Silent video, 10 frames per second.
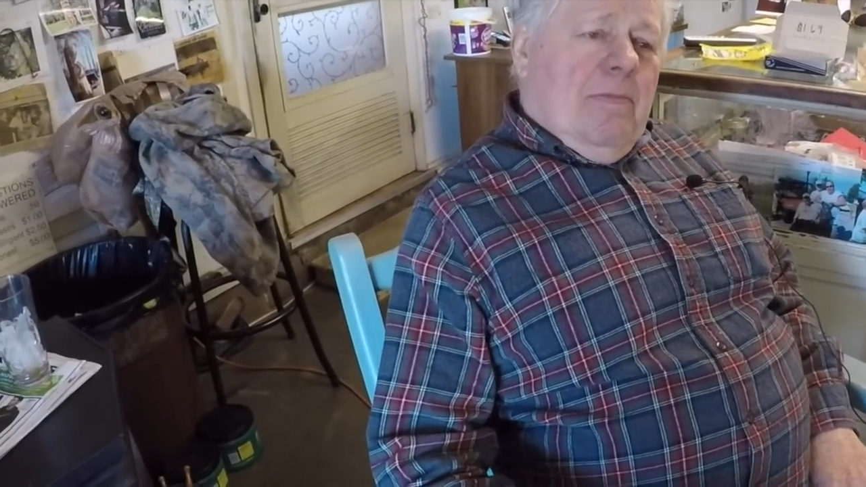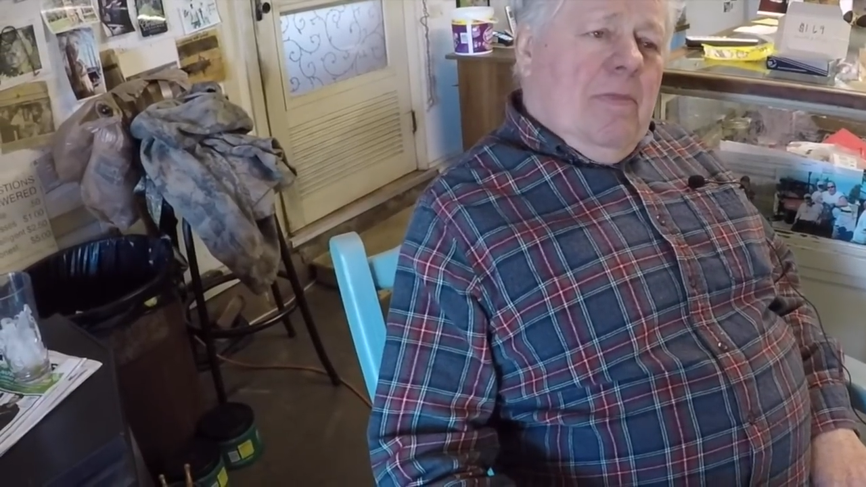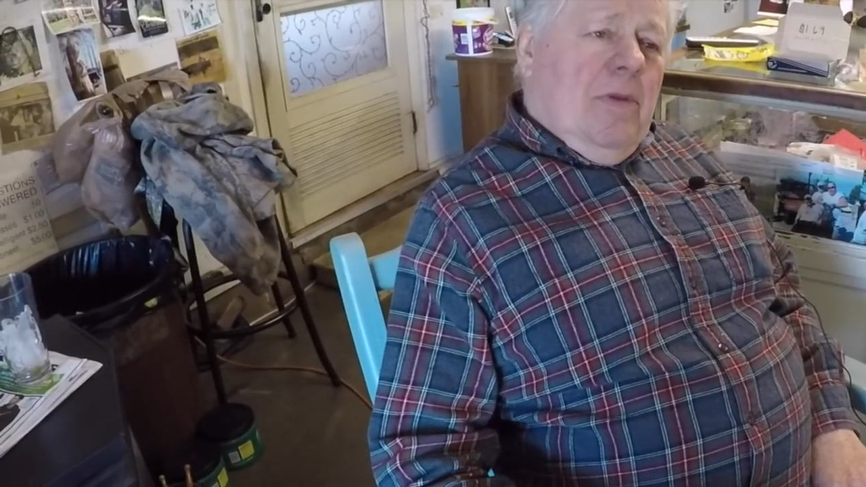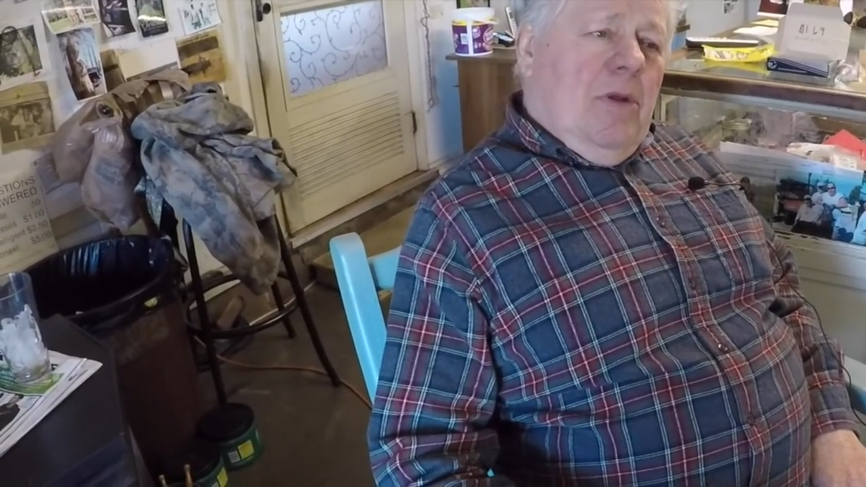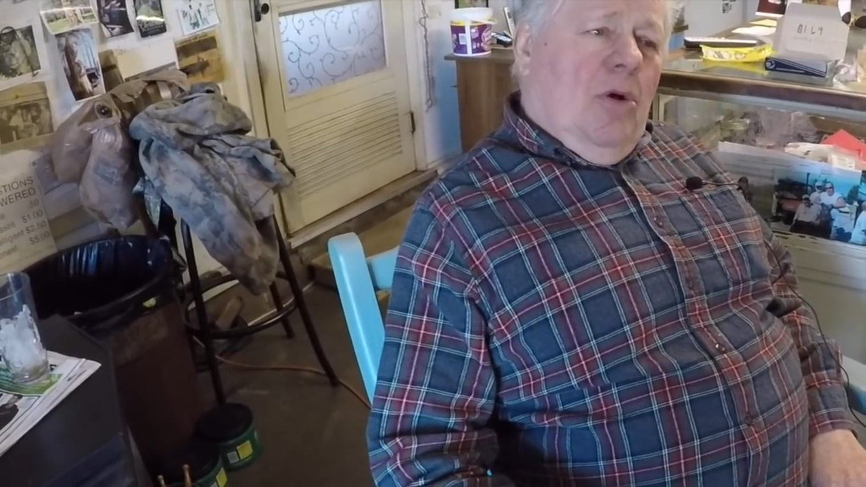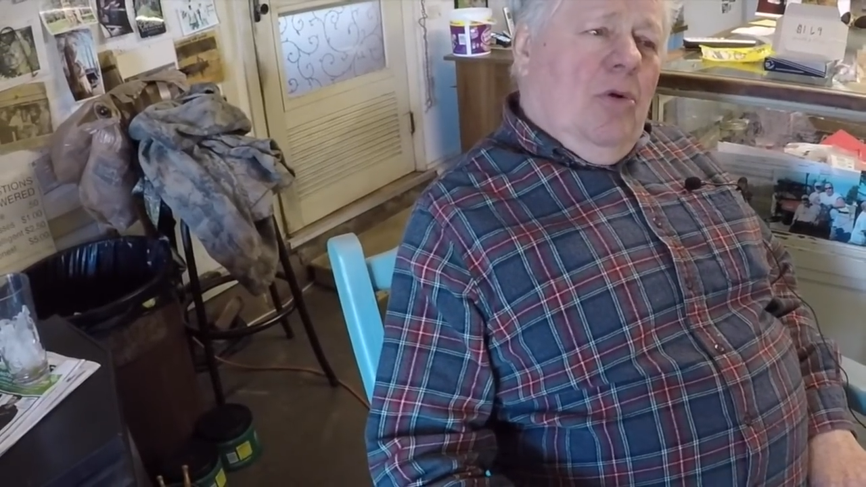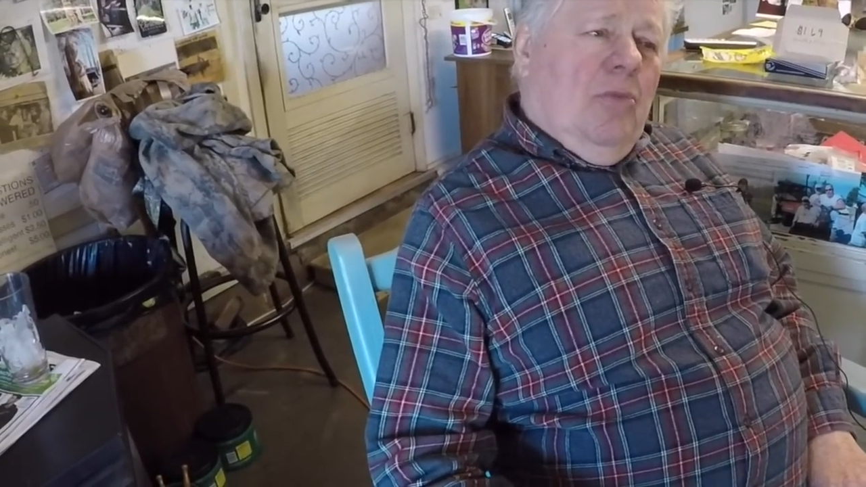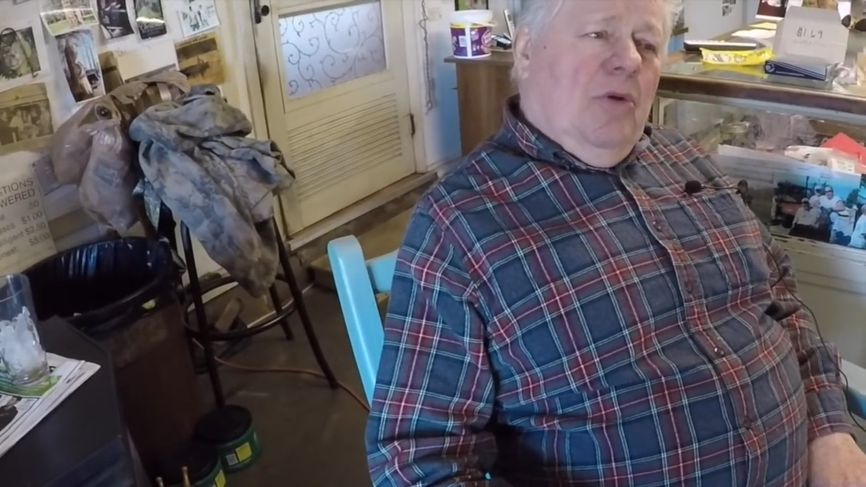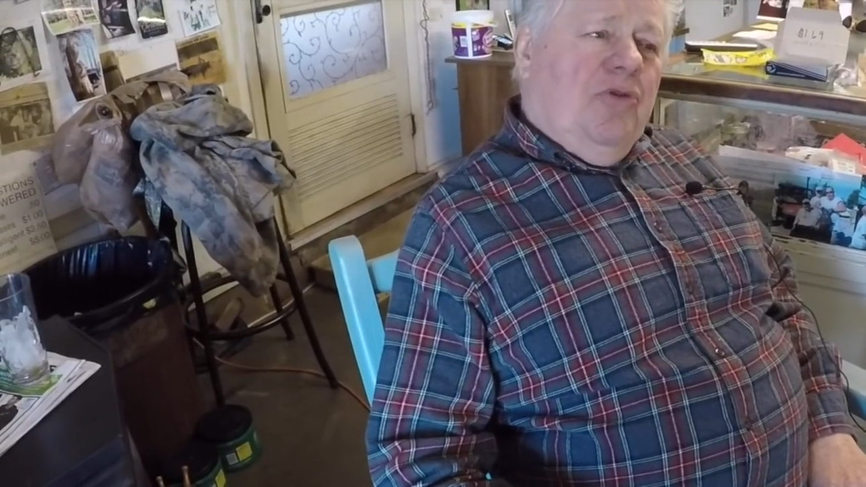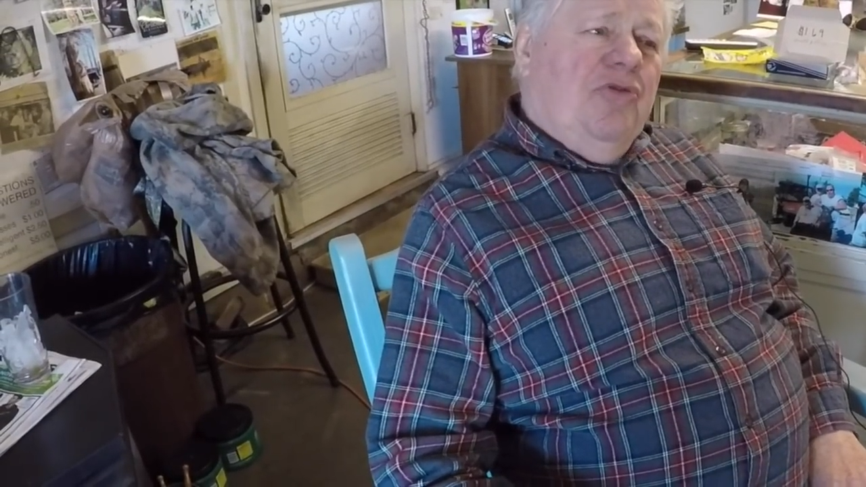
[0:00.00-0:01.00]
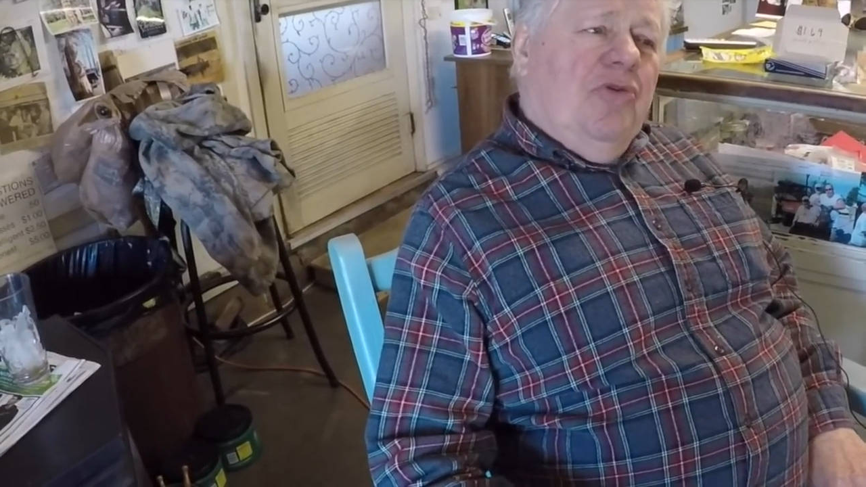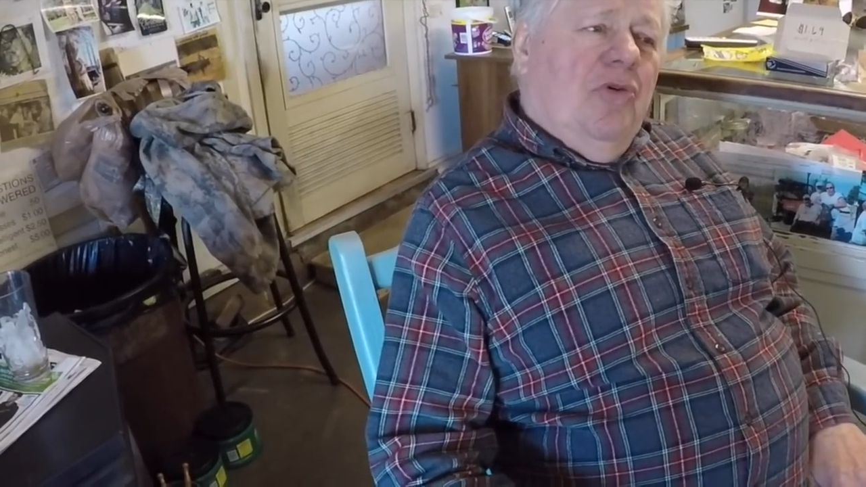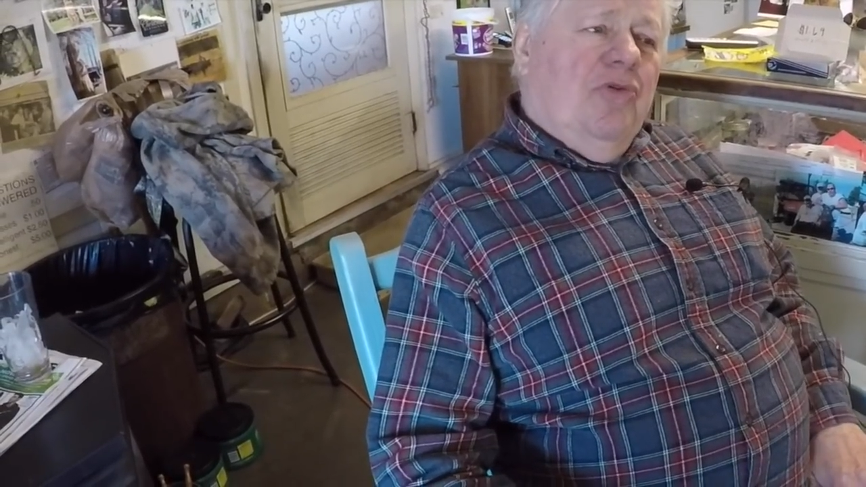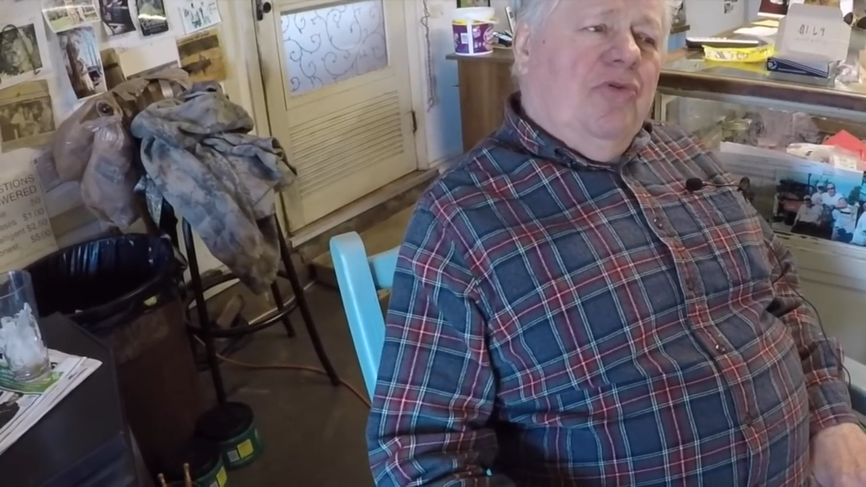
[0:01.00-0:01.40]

you know, but you still